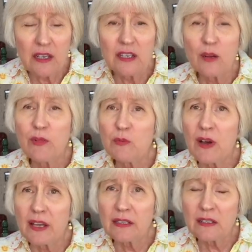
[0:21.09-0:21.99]
Number
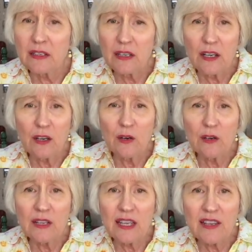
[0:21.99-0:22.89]
one,
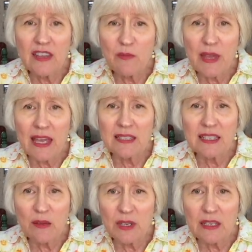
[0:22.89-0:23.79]
early in the
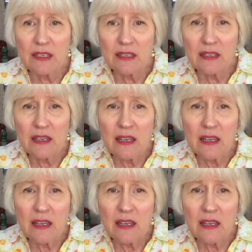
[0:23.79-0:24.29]
pandemic,